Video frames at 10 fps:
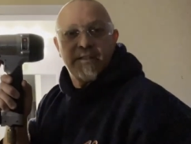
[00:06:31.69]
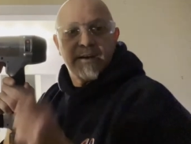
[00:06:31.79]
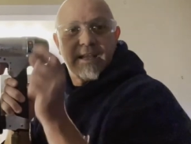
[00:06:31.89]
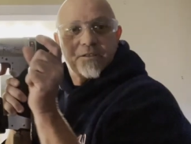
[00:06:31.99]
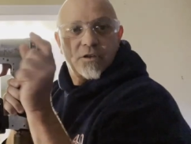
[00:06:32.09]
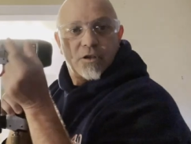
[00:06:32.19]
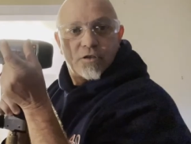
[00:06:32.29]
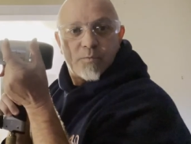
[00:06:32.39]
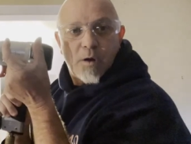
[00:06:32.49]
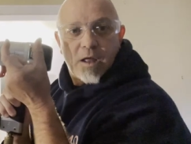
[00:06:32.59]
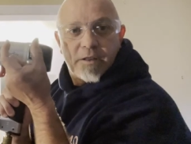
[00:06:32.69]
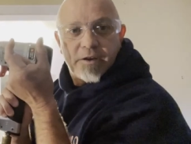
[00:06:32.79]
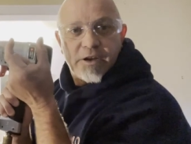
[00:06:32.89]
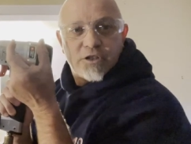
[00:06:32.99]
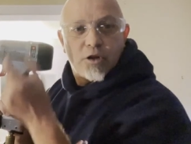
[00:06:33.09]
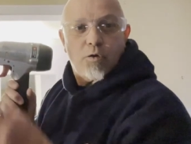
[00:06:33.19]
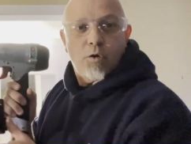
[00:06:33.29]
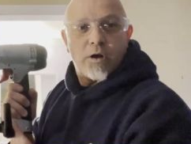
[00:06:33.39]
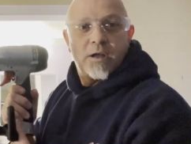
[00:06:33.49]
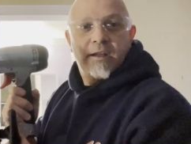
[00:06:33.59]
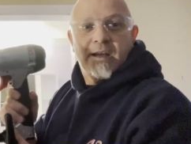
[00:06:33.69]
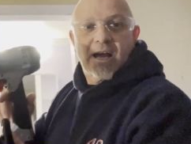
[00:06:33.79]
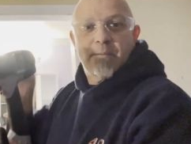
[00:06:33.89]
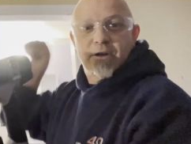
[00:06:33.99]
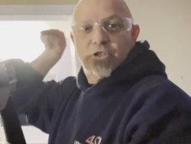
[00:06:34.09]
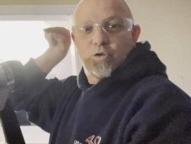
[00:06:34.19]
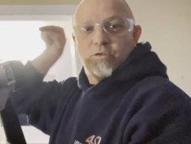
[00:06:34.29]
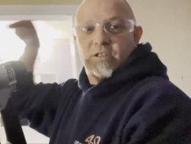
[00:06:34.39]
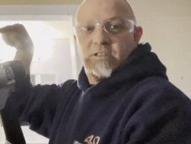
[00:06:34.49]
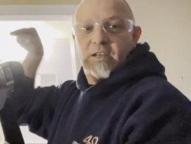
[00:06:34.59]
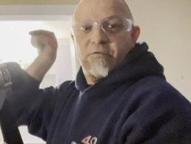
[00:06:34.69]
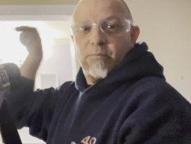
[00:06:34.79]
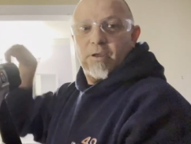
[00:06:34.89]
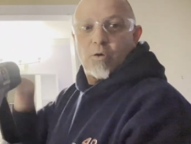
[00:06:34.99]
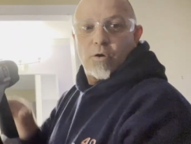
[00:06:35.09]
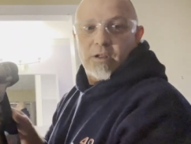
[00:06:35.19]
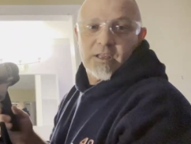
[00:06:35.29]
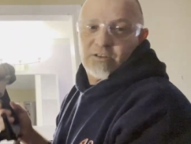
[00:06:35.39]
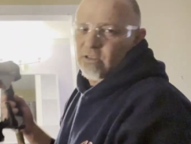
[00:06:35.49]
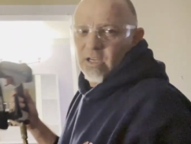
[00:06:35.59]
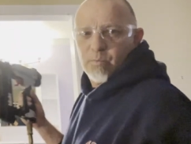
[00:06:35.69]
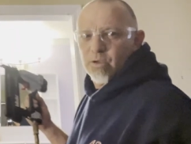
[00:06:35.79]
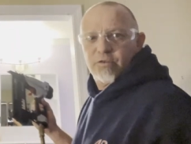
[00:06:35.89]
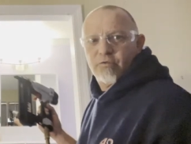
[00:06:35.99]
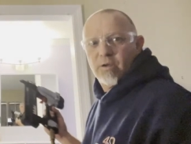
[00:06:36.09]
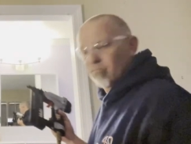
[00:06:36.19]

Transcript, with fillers: The nails are a little smaller, they're inch and a quarter. I'm gonna shoot this thing from the corner, like just like a picture frame.